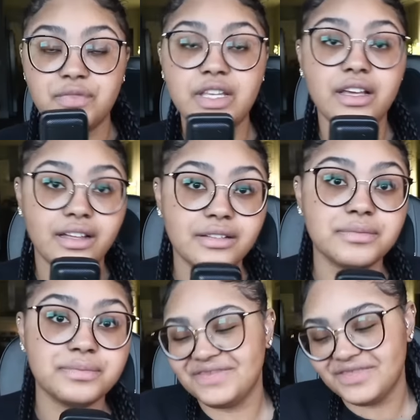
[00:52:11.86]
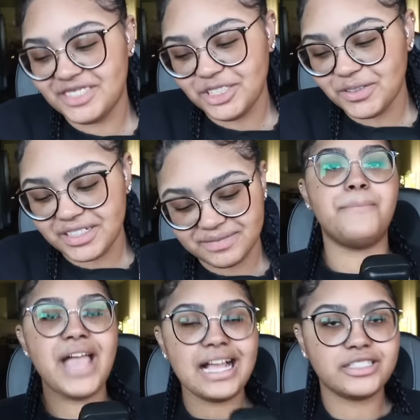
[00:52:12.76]
Yeah. Sure.
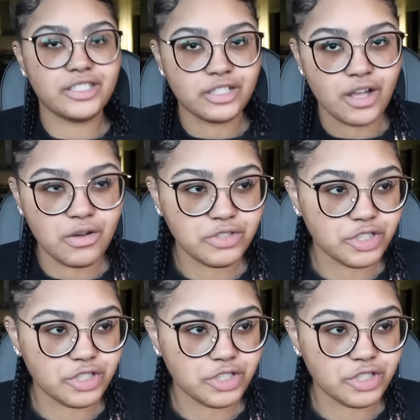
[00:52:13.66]
Back to the coach